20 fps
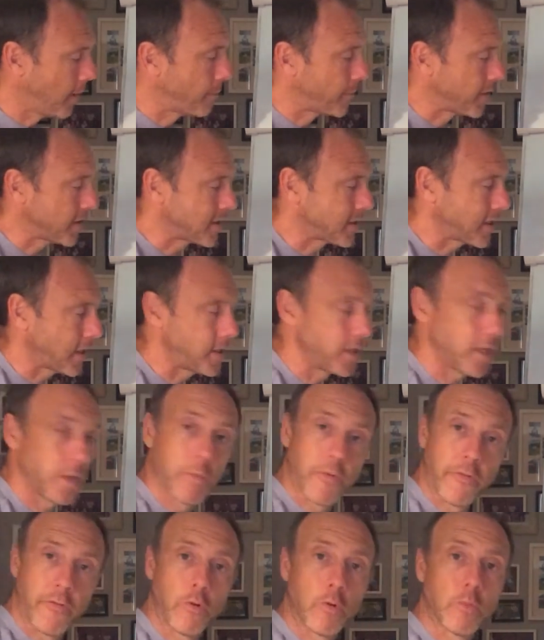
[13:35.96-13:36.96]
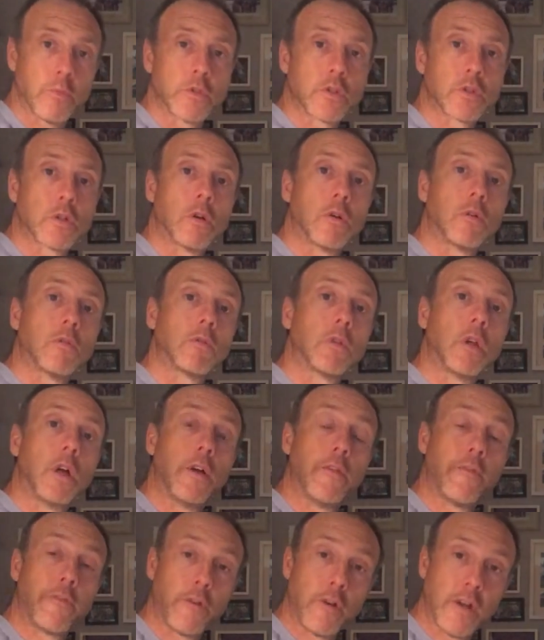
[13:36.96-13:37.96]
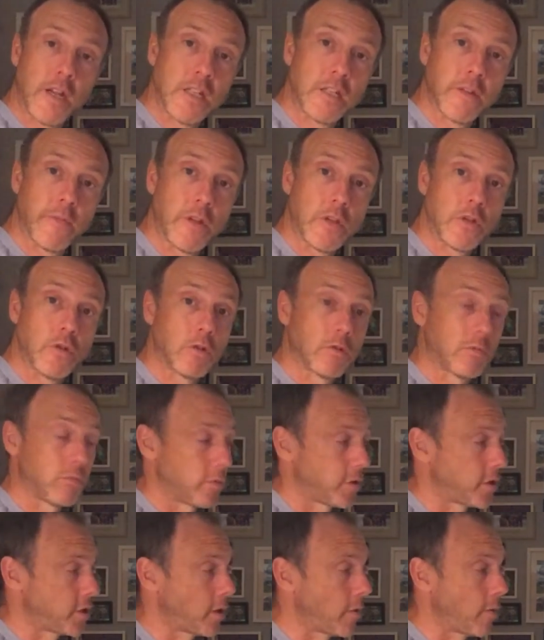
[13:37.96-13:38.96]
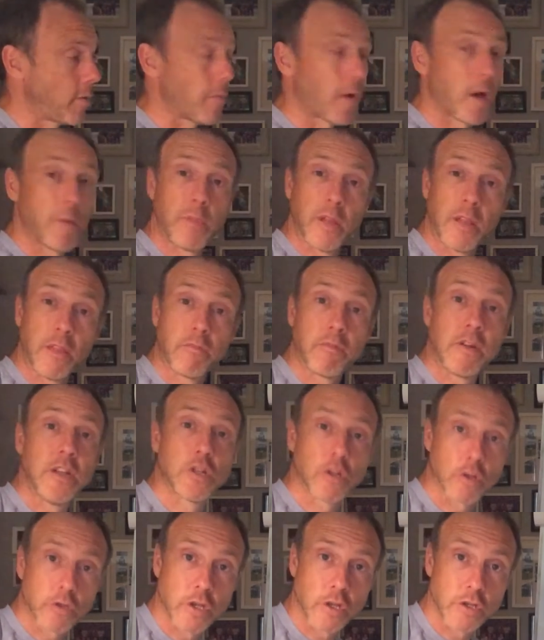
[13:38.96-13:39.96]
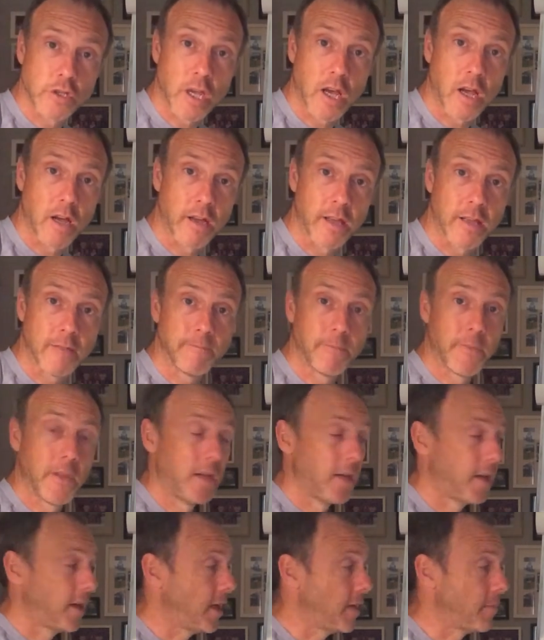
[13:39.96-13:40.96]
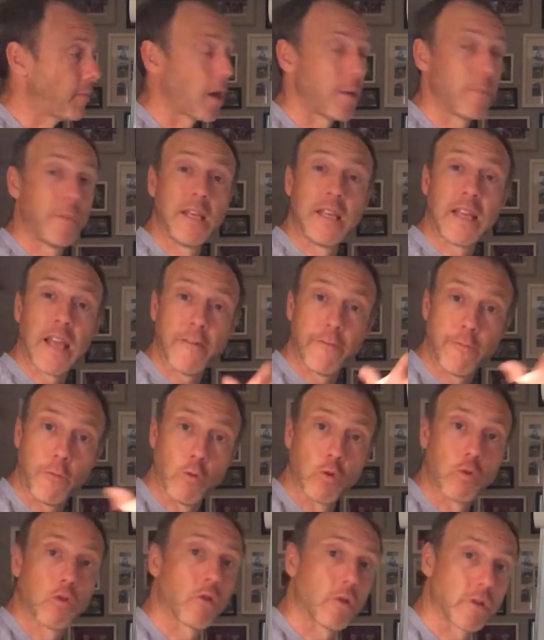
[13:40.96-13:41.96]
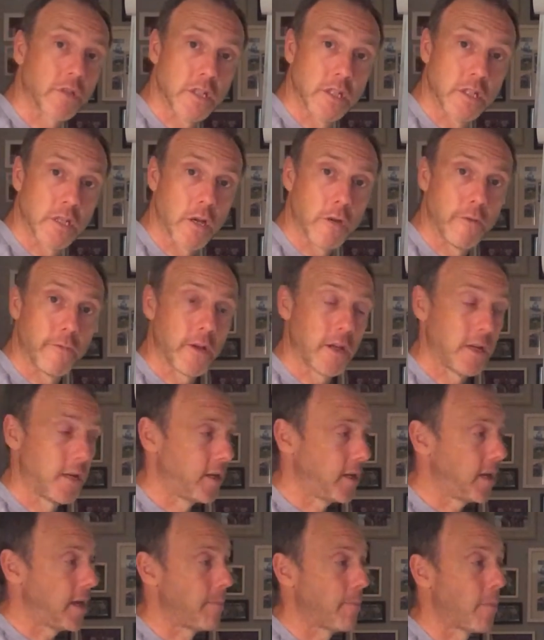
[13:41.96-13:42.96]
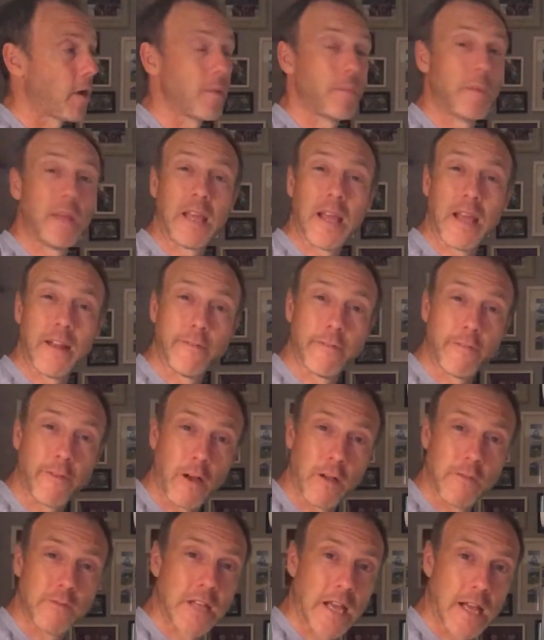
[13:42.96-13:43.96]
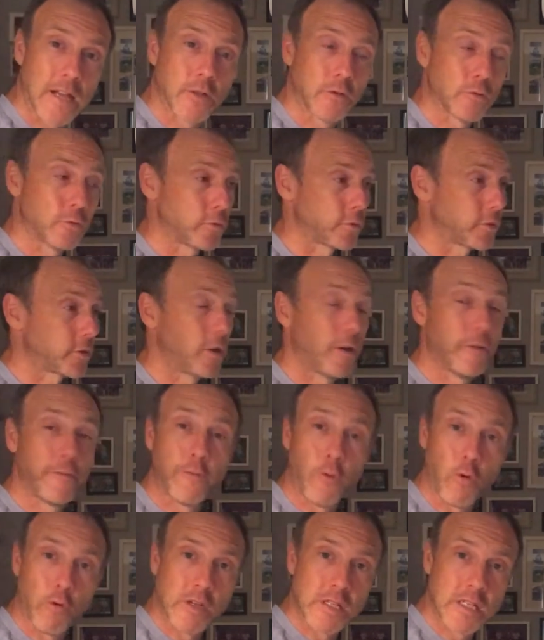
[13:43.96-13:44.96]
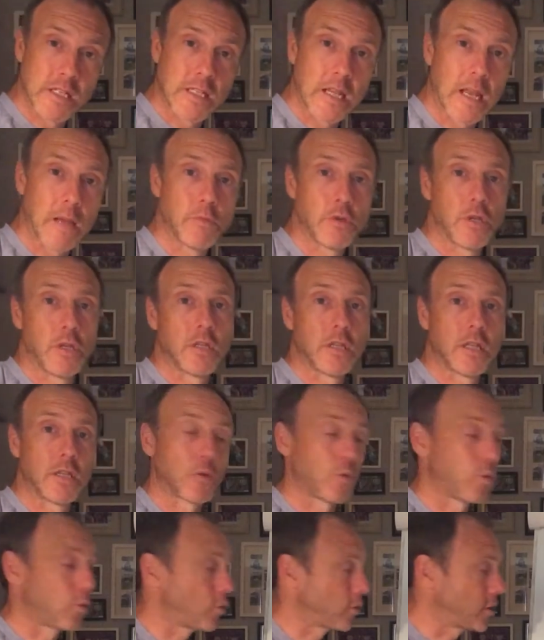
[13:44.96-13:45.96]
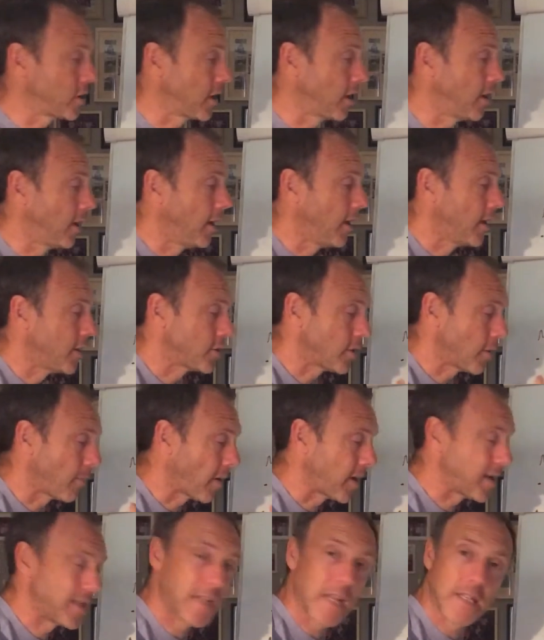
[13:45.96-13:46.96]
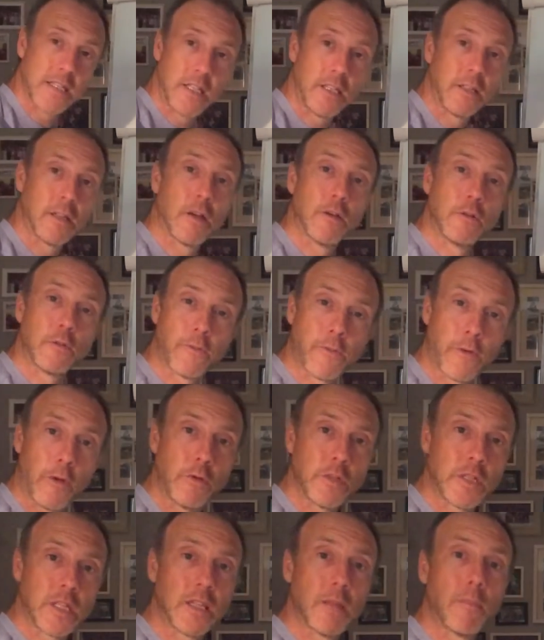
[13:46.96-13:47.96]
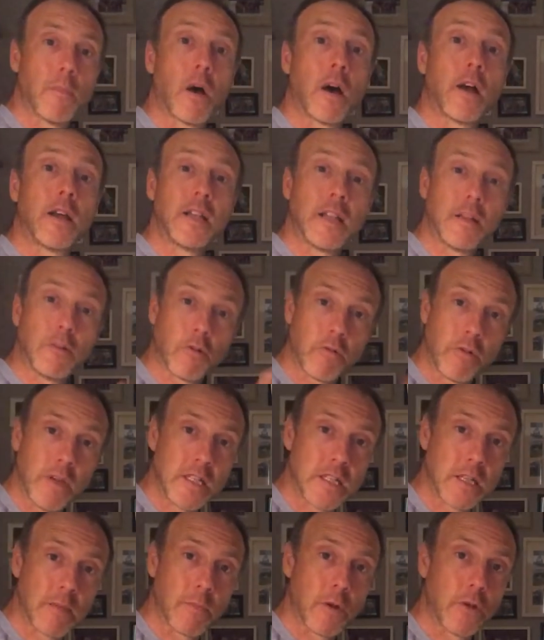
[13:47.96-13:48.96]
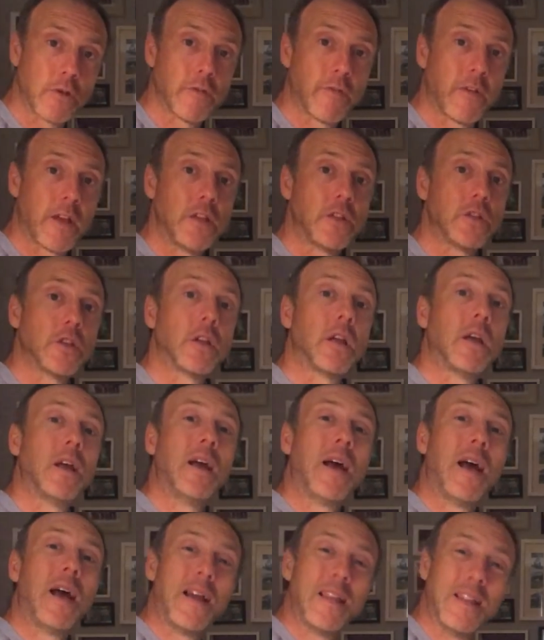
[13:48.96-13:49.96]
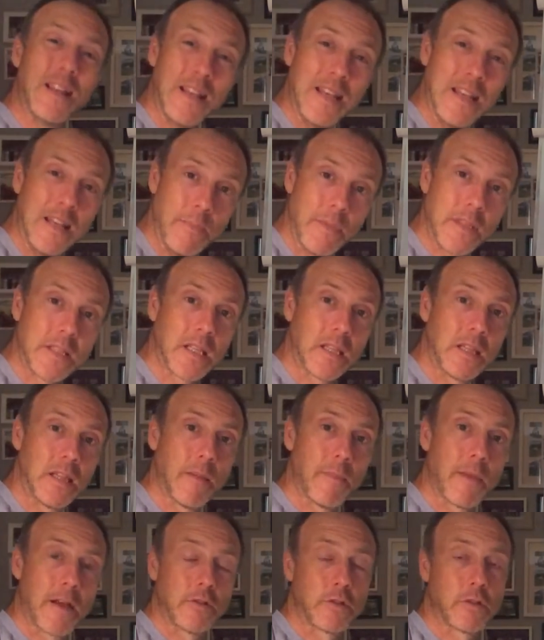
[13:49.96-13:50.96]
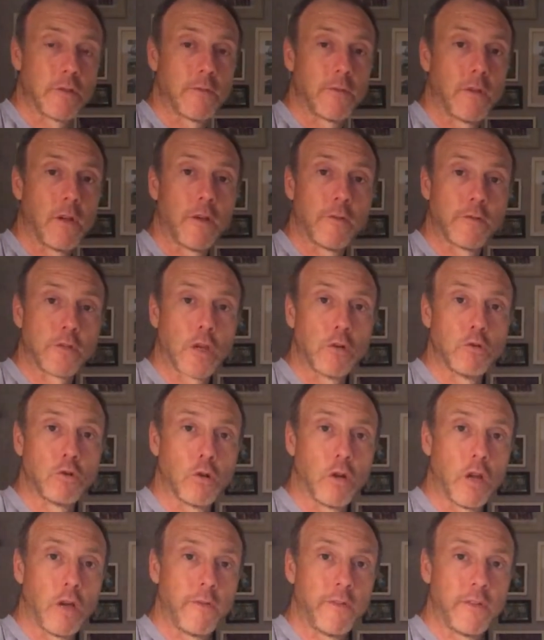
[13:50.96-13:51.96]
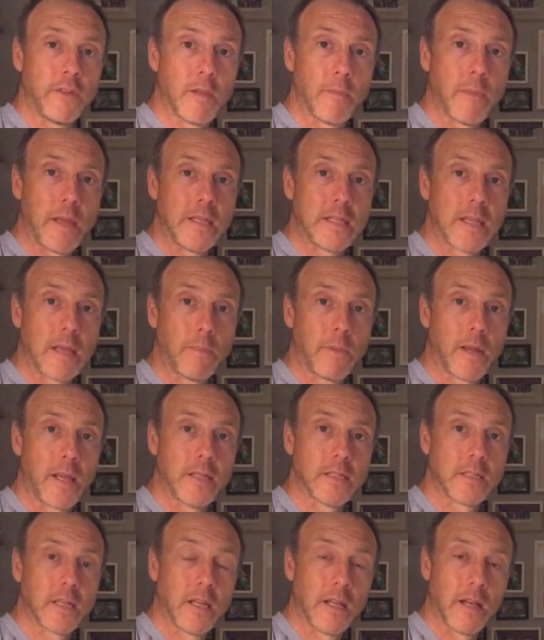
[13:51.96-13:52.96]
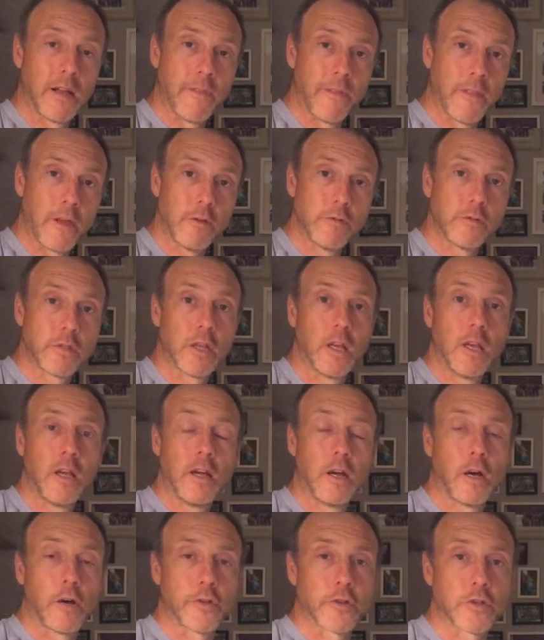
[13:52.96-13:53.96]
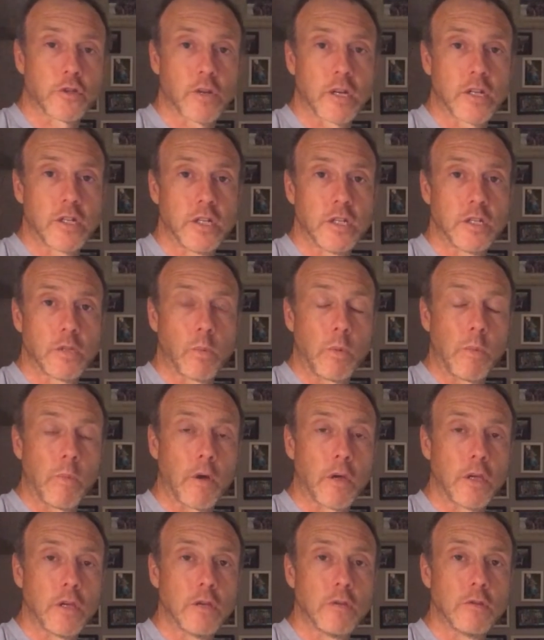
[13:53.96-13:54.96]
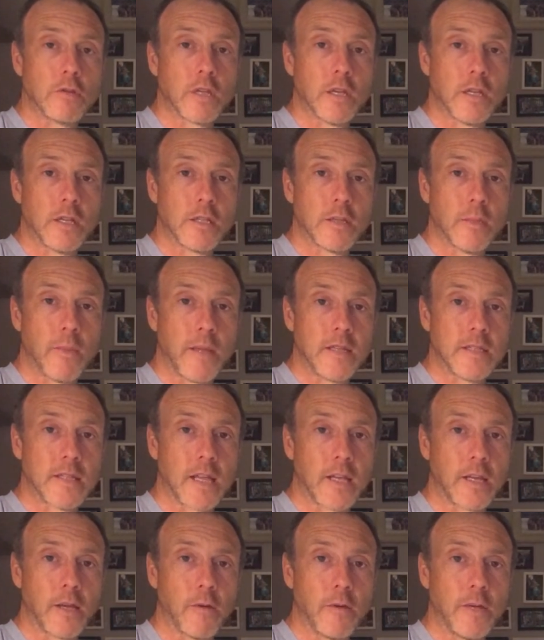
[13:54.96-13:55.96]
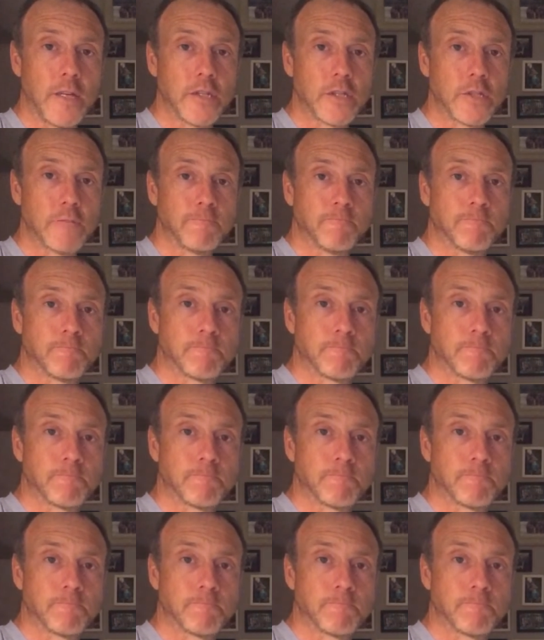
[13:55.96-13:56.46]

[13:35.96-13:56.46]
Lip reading: but setting a performance goal for an individual, so it might be 3 shots on target, it might be get 4 crosses over, it might be getting 5 tackles, 4 interceptions this quarter. So by setting those, focusing the mind, increasing motivation, limiting the amount of social loafing that may take place. And those are the strategies that we might use to maintain cohesion.